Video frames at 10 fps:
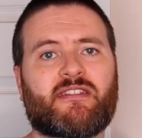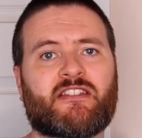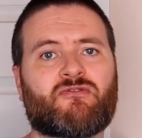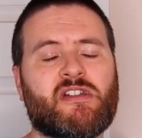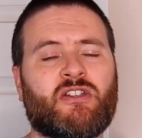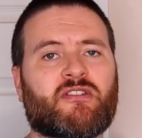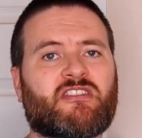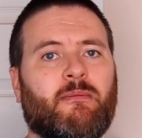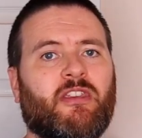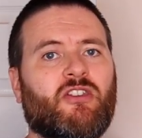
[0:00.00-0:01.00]
It's really not
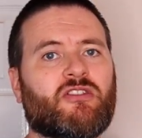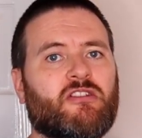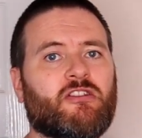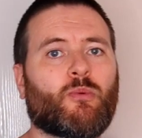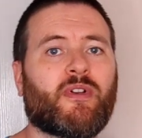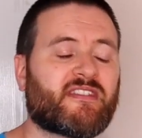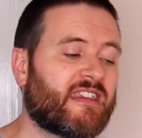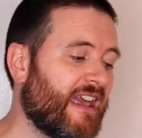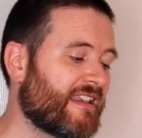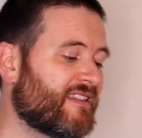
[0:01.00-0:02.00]
something you should do. Once they
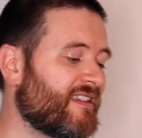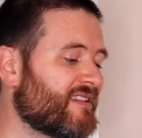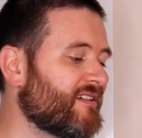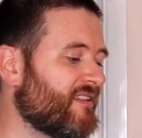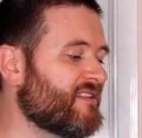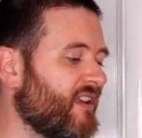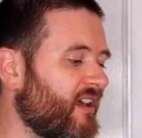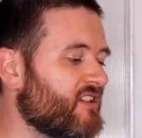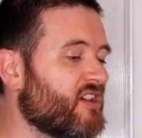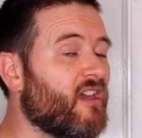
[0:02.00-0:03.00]
get to this kind of
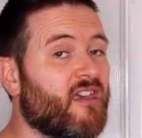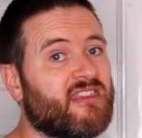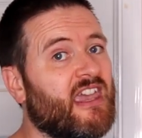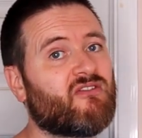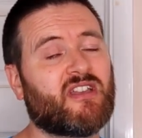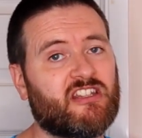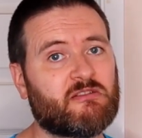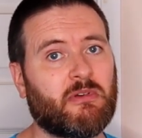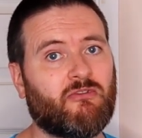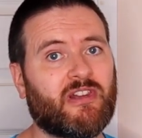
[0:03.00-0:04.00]
stage, they're ready to
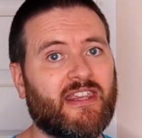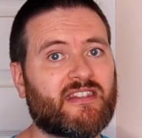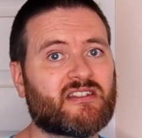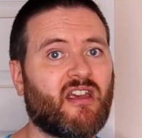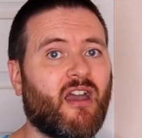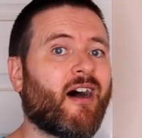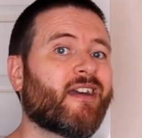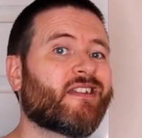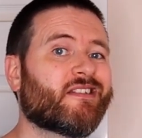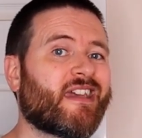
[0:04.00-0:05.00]
be released. I
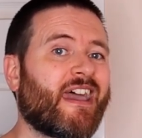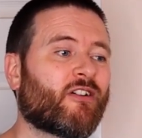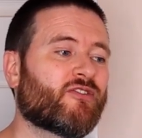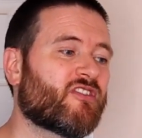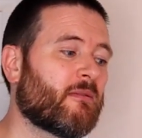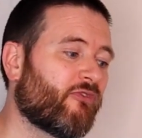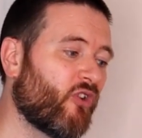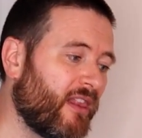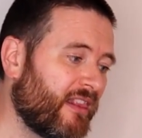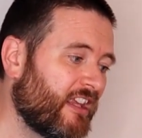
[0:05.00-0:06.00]
tend to hang on to them for
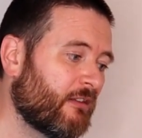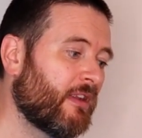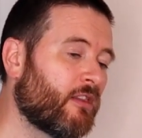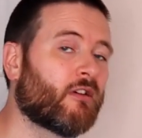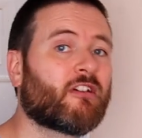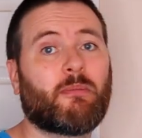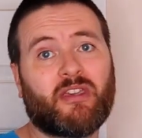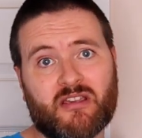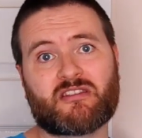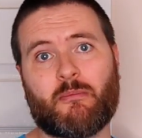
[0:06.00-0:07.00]
a little bit longer
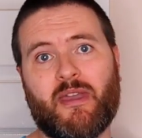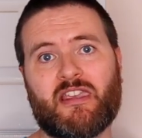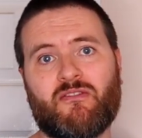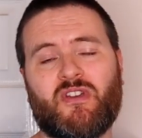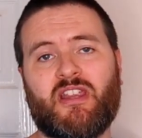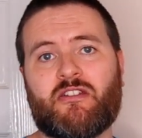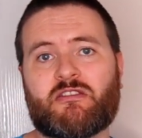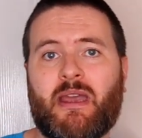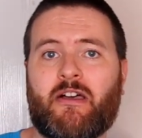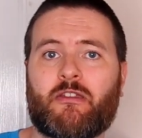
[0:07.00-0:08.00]
because I'm making videos
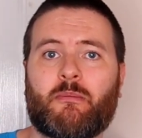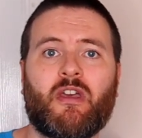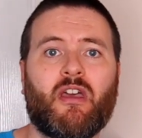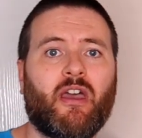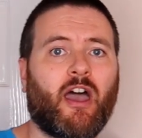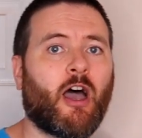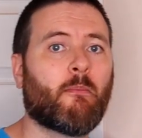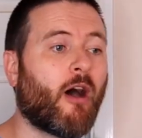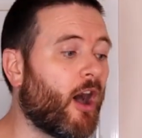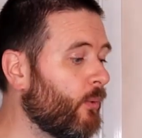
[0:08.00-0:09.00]
about them,
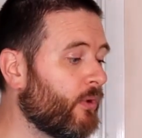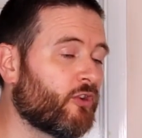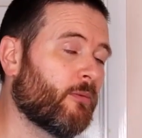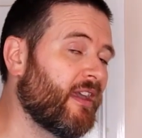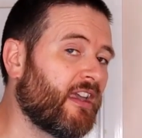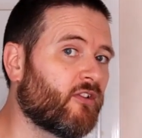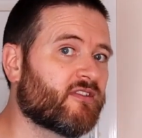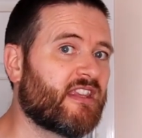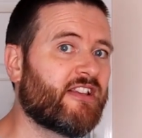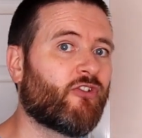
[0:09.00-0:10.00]
but I will not be hanging on
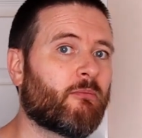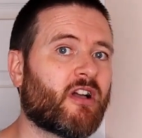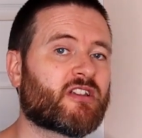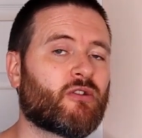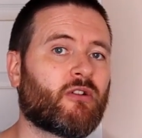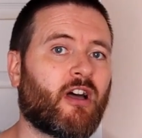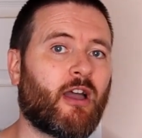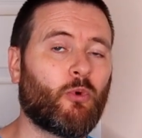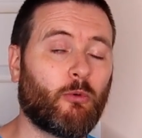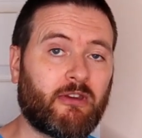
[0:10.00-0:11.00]
to these for much longer. I
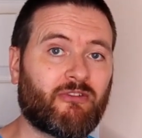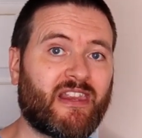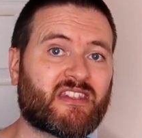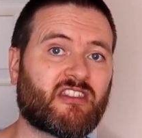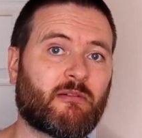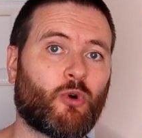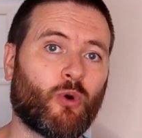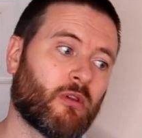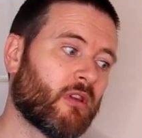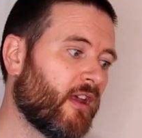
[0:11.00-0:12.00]
will be releasing them
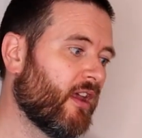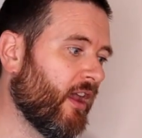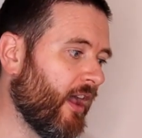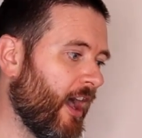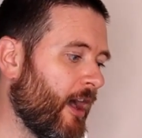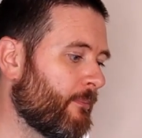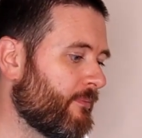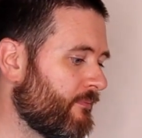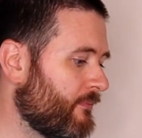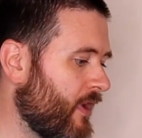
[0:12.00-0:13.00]
all.
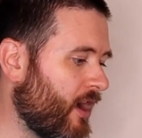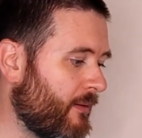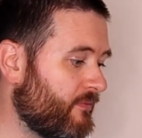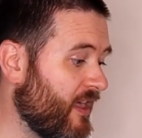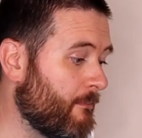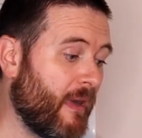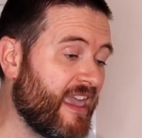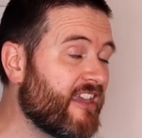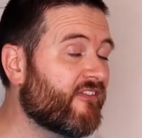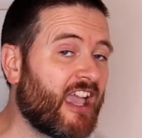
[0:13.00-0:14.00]
That may
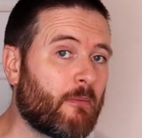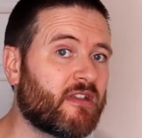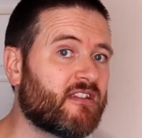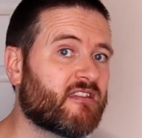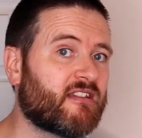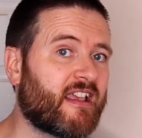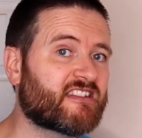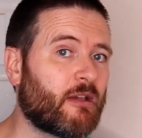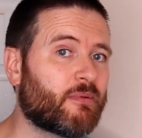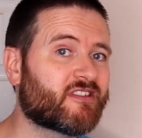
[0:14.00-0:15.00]
even happen in the
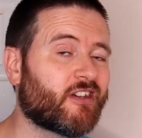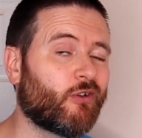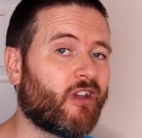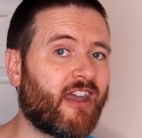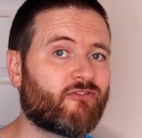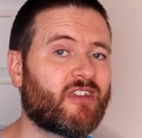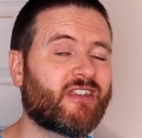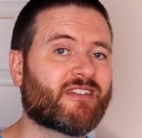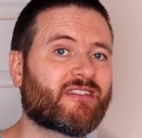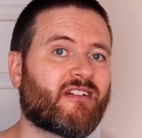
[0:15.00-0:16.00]
next episode. I haven't really
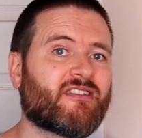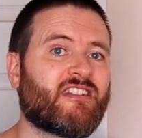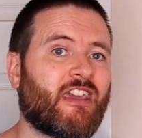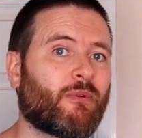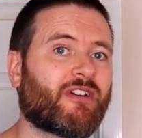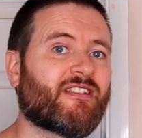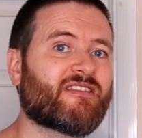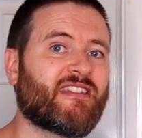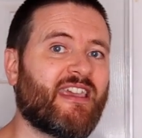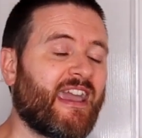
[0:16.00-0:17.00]
decided yet. We're going to
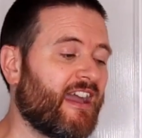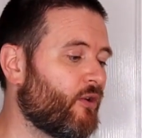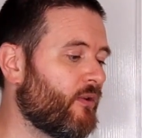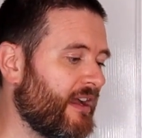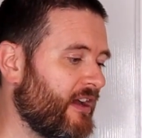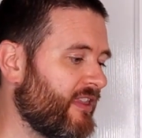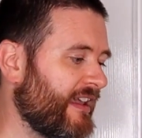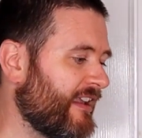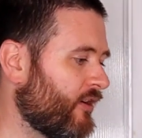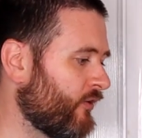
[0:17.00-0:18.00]
see how they
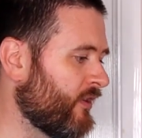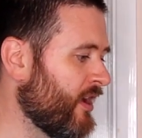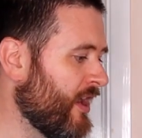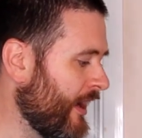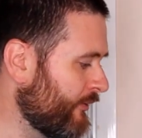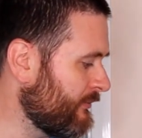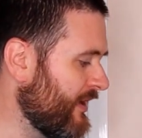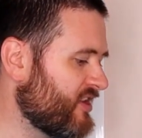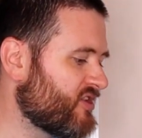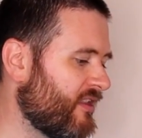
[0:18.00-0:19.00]
get on. I want to
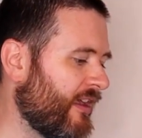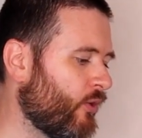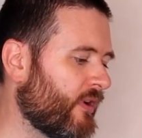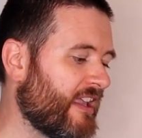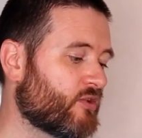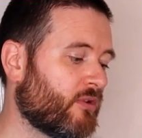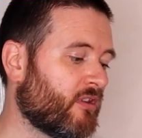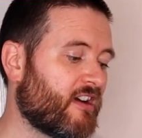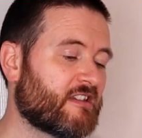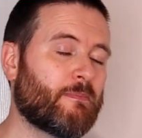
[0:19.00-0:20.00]
make sure they all get to a
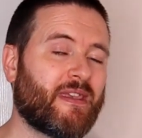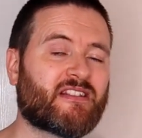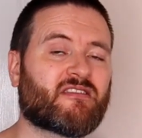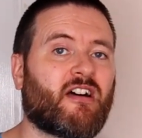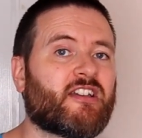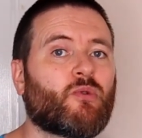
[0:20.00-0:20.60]
nice big size.